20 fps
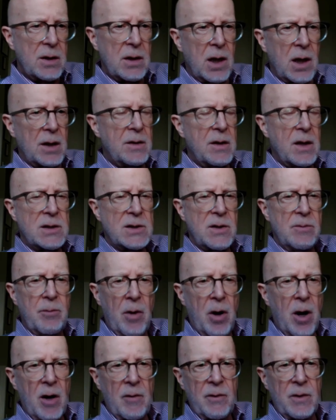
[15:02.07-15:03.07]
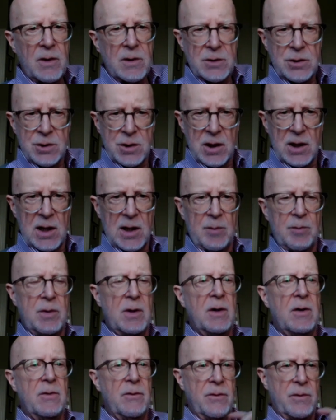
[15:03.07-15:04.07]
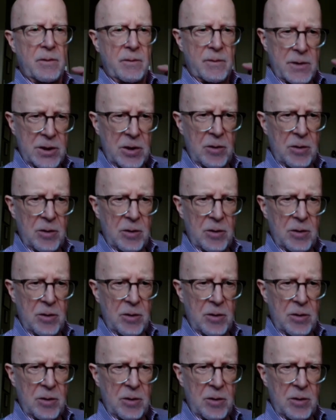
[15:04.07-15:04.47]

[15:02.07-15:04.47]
Sinha, does a marvelous job of